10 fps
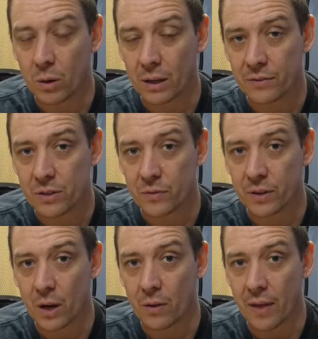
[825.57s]
we'll leave this
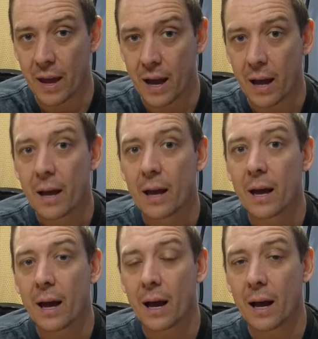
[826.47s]
video there
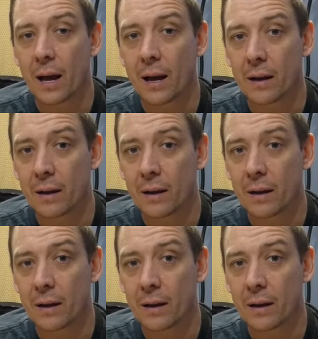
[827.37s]
uh,